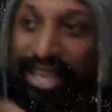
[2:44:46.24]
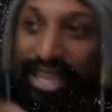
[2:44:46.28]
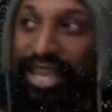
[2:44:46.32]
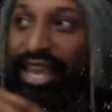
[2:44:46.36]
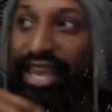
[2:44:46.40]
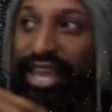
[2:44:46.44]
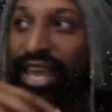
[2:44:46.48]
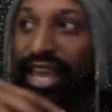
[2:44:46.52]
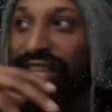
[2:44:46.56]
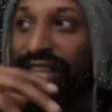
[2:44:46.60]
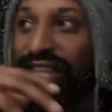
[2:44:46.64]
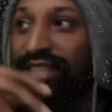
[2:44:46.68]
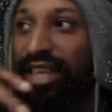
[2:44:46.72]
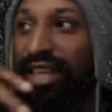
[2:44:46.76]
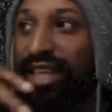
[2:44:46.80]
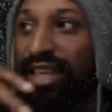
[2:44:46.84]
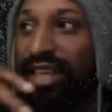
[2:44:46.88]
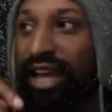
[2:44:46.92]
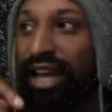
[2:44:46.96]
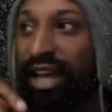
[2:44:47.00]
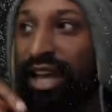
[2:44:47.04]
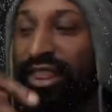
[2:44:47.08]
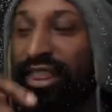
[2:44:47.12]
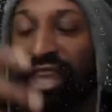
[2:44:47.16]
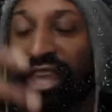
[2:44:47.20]
its
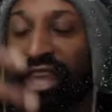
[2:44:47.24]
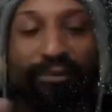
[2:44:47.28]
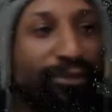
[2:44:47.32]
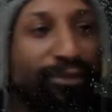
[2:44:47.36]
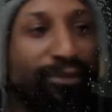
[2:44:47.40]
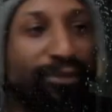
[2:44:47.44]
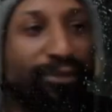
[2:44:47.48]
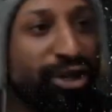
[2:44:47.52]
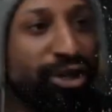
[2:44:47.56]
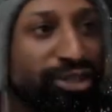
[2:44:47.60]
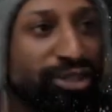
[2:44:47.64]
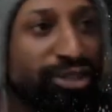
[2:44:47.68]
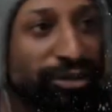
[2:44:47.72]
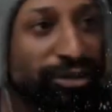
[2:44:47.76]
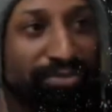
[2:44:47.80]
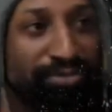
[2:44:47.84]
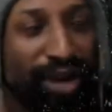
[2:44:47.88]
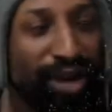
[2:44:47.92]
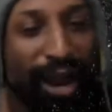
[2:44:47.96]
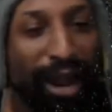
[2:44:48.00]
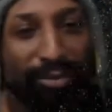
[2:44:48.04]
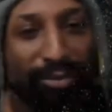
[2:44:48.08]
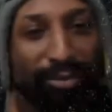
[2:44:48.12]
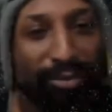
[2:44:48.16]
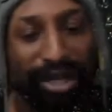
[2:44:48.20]
uh, the emergent
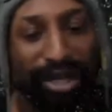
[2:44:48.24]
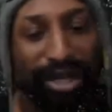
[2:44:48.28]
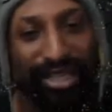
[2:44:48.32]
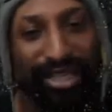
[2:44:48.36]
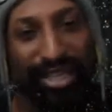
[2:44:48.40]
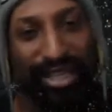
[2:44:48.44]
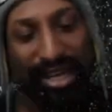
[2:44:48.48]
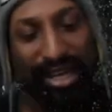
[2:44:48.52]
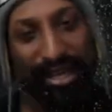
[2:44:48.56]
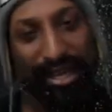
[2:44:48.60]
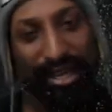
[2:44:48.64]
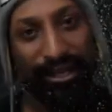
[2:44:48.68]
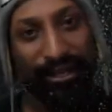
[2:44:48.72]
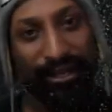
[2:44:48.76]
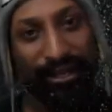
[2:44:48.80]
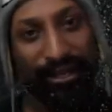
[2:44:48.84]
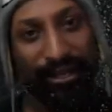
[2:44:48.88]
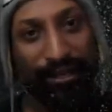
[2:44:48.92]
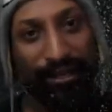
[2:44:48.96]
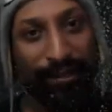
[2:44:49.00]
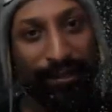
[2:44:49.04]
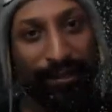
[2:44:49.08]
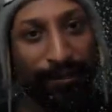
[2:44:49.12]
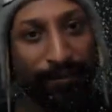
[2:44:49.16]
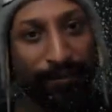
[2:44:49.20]
properties in it.
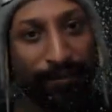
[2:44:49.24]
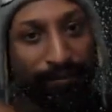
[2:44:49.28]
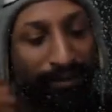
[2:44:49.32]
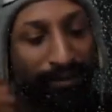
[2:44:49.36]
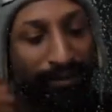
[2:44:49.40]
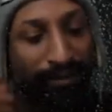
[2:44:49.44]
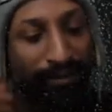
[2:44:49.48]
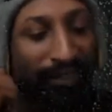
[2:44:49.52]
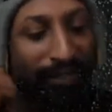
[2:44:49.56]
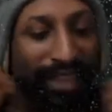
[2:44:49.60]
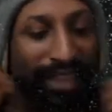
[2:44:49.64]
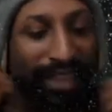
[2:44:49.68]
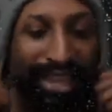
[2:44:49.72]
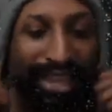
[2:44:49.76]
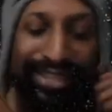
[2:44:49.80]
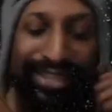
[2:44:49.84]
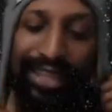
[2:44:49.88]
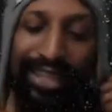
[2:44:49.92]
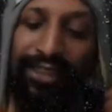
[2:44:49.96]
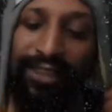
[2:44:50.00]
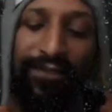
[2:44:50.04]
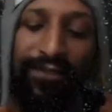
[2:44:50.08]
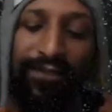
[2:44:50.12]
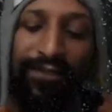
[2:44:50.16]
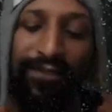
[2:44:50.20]
The things
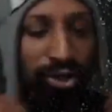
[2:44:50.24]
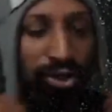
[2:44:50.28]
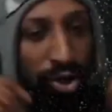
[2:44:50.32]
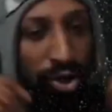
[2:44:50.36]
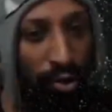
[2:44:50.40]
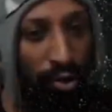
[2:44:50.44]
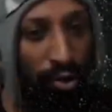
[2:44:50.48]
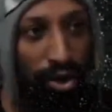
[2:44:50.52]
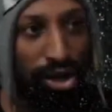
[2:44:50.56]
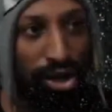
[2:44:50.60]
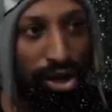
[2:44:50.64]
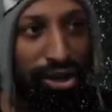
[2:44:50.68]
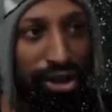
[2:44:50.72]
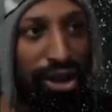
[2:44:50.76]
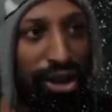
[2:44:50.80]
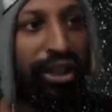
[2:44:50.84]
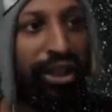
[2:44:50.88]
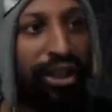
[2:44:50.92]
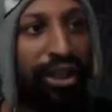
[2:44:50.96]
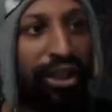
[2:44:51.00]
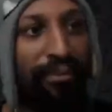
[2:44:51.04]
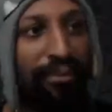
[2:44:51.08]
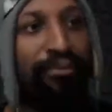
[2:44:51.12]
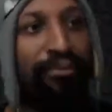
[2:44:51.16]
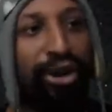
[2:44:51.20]
in the physical world are
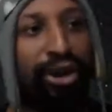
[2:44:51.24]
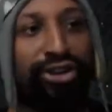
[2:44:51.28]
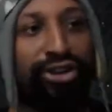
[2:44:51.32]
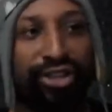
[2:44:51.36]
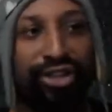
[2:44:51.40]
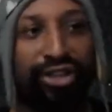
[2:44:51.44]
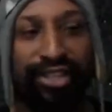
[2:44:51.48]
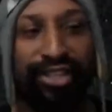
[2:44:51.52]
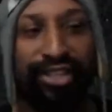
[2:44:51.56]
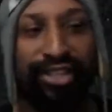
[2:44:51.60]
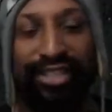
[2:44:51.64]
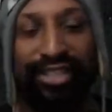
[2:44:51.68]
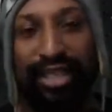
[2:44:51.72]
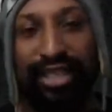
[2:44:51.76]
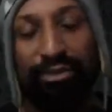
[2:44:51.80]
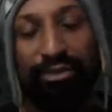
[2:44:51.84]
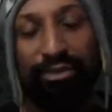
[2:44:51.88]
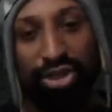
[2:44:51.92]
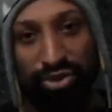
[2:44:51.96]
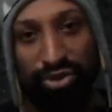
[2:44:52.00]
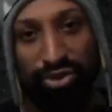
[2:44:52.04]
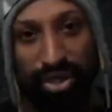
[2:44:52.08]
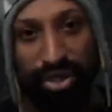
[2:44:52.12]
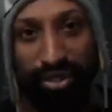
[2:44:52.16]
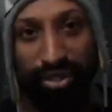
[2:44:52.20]
emergent
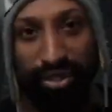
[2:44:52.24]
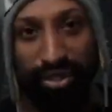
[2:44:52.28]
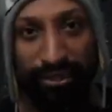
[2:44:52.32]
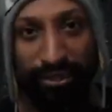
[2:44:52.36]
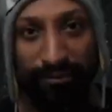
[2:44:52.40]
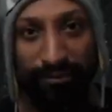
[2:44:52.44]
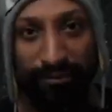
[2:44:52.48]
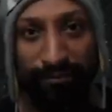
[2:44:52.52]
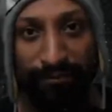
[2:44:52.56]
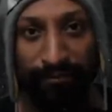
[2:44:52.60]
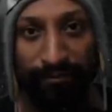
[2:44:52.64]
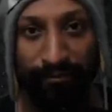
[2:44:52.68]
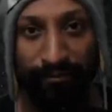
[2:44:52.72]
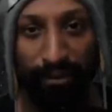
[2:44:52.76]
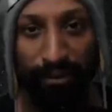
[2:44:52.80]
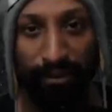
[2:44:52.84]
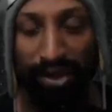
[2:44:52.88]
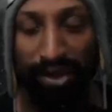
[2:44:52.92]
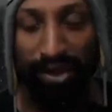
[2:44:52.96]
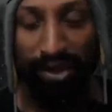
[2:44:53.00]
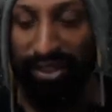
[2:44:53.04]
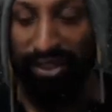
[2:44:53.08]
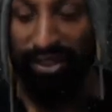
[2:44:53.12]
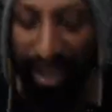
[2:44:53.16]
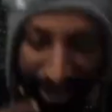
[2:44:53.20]
symmetries.
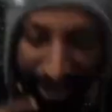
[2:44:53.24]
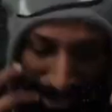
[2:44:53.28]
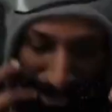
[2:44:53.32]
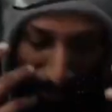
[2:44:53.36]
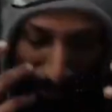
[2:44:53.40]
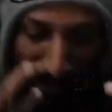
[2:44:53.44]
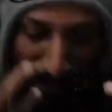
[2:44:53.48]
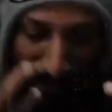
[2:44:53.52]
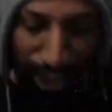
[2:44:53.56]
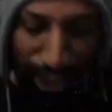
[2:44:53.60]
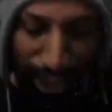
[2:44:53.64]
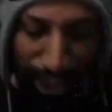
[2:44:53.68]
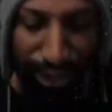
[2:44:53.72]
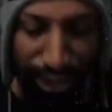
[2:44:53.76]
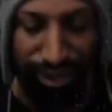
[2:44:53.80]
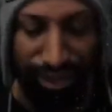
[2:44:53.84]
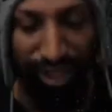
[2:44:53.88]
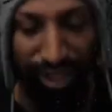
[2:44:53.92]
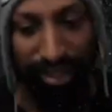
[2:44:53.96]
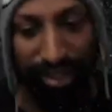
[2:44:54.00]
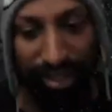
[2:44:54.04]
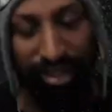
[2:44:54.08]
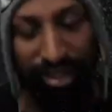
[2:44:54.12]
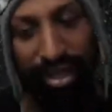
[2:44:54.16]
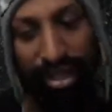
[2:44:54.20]
Okay, they're
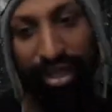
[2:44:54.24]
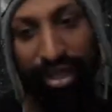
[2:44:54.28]
emergent.